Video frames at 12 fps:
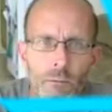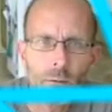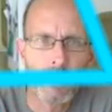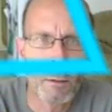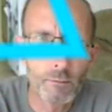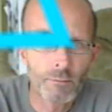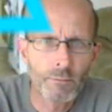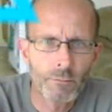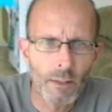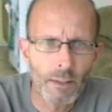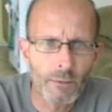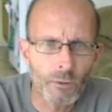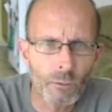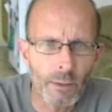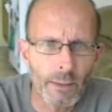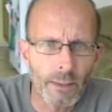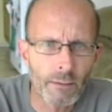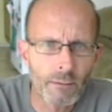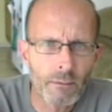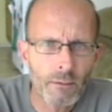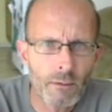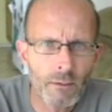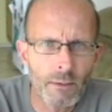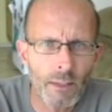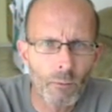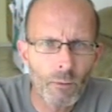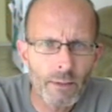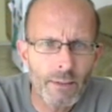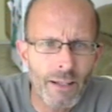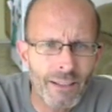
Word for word: Life finds a way. And what,